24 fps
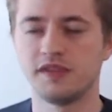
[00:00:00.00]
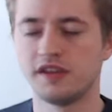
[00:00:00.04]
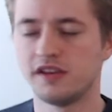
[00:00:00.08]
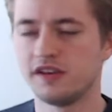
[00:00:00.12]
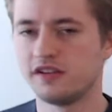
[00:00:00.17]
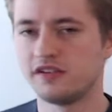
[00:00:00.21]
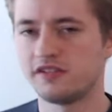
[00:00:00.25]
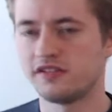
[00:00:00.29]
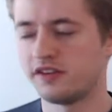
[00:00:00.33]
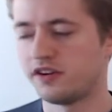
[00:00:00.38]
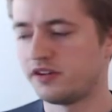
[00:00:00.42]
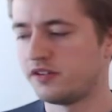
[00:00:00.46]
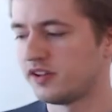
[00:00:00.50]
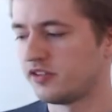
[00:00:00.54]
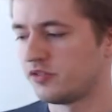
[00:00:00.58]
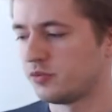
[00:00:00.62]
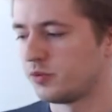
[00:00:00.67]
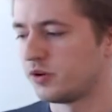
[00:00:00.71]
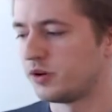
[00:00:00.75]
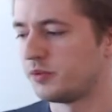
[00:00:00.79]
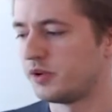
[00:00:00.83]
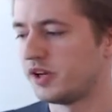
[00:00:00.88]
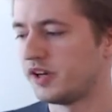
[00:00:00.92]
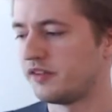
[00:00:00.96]
So that's
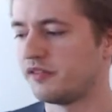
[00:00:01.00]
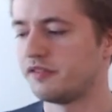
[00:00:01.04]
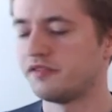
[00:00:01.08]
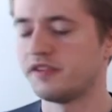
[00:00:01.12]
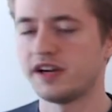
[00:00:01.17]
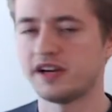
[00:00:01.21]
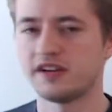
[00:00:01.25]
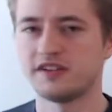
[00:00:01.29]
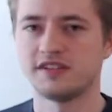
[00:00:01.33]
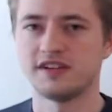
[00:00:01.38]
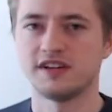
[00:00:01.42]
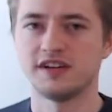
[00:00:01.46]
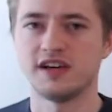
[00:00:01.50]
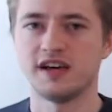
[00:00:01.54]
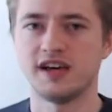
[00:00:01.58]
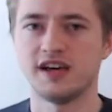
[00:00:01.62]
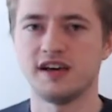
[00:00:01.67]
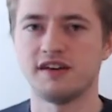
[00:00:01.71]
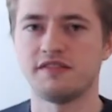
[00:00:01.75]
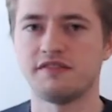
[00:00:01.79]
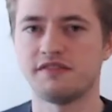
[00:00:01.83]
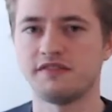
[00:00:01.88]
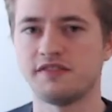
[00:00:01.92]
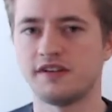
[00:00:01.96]
why we have a vector
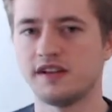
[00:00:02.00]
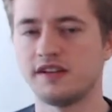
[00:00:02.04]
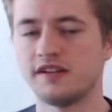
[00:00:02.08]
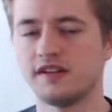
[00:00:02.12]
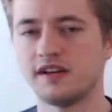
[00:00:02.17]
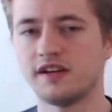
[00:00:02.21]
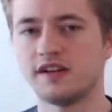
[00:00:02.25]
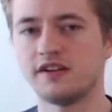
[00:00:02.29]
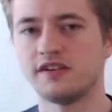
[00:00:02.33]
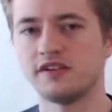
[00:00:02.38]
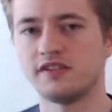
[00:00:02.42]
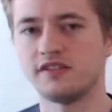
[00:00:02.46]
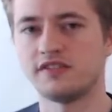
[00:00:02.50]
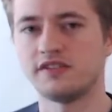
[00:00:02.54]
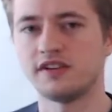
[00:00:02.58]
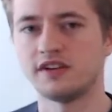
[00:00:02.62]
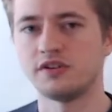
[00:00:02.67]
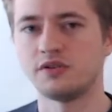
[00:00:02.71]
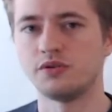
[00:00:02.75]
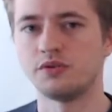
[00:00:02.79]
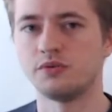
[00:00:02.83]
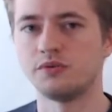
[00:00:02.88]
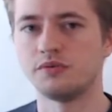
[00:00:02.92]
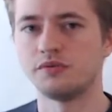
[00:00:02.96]
F and then a
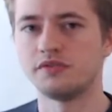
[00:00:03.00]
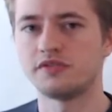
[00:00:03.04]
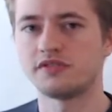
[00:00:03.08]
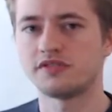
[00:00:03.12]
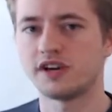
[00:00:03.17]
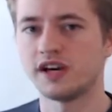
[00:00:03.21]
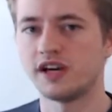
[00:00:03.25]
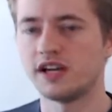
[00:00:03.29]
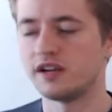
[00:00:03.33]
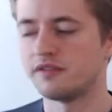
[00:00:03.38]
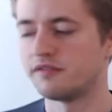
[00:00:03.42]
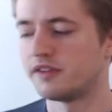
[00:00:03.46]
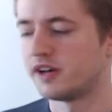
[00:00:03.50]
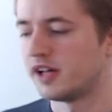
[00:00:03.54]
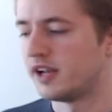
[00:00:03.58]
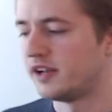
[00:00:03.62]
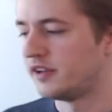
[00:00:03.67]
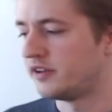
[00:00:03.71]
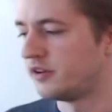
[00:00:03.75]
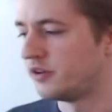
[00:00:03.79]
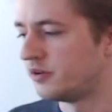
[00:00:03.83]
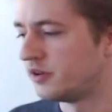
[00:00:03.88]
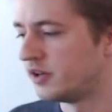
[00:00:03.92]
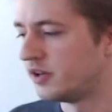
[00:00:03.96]
single scalar
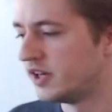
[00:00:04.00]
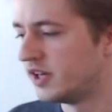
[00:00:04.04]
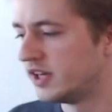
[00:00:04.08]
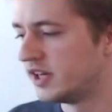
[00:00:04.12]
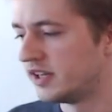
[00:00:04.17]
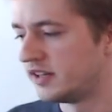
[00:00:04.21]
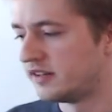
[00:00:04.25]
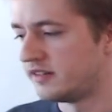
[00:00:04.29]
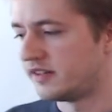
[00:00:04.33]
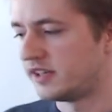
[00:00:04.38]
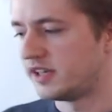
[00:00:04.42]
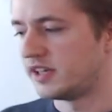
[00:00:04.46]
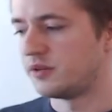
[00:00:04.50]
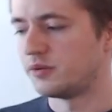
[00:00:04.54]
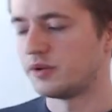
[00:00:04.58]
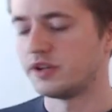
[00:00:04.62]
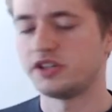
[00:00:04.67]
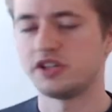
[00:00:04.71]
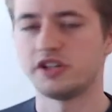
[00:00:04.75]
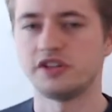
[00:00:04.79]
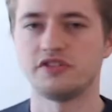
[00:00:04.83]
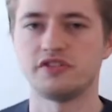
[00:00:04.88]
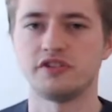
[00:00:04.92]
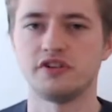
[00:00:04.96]
value D, which
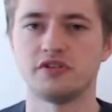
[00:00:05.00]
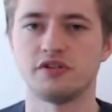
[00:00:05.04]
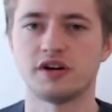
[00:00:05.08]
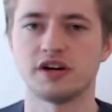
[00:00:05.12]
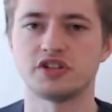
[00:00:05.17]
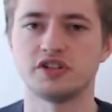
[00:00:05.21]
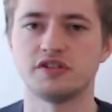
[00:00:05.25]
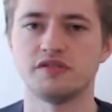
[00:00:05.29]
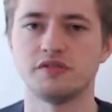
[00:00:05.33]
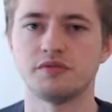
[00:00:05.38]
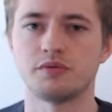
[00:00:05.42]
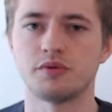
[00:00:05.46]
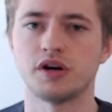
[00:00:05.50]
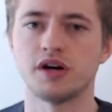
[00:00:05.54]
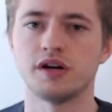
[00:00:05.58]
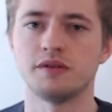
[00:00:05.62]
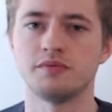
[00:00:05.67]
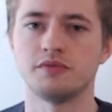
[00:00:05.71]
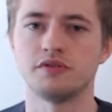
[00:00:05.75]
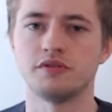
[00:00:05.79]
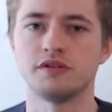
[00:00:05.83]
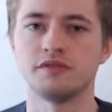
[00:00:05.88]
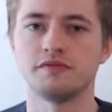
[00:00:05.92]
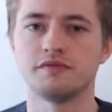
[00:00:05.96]
is the direction of the
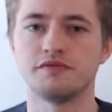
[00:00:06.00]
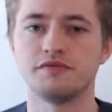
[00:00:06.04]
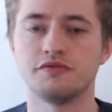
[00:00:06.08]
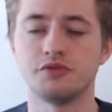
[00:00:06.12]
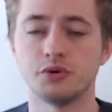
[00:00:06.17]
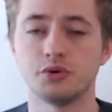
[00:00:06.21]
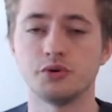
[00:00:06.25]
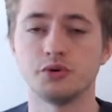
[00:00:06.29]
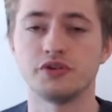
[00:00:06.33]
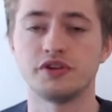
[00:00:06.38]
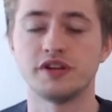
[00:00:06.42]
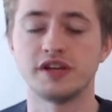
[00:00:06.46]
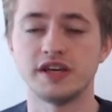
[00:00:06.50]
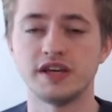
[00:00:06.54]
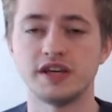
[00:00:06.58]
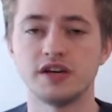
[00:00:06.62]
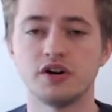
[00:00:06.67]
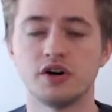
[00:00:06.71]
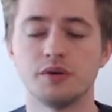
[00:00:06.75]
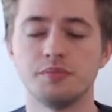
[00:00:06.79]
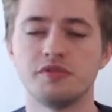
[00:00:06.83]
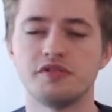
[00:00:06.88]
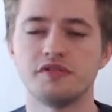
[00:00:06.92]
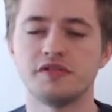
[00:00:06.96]
arrival for the
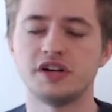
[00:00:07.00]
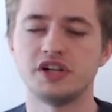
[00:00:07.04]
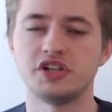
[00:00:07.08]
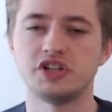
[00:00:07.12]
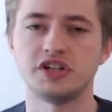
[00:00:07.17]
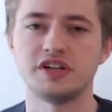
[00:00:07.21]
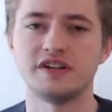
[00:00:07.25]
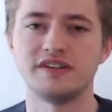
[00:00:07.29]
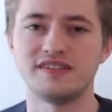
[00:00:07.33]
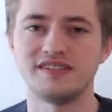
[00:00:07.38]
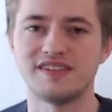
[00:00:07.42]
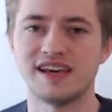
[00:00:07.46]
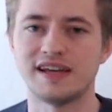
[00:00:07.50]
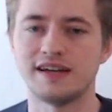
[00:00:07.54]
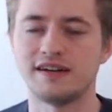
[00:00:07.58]
observation Z.